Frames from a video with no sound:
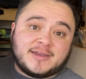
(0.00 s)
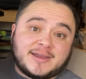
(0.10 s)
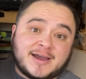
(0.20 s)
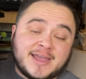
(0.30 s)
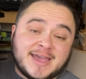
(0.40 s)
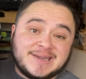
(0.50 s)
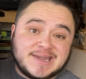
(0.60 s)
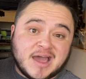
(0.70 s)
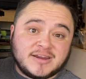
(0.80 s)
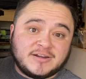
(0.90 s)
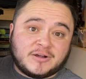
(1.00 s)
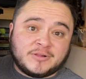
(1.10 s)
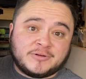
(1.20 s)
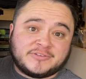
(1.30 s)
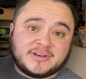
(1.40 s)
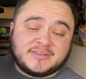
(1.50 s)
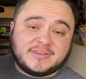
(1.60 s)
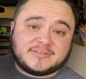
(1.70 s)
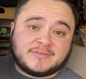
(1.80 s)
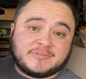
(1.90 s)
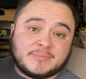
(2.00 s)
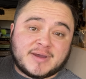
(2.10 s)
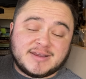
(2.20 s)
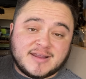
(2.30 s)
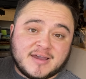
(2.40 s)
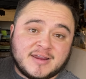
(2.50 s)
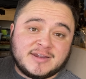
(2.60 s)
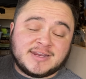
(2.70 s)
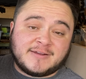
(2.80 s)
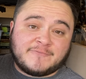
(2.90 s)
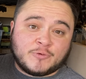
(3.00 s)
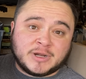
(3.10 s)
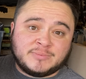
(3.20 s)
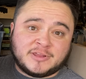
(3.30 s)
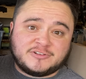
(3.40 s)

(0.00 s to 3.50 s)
I had $9 into this, and I flipped my 9 into 40 plus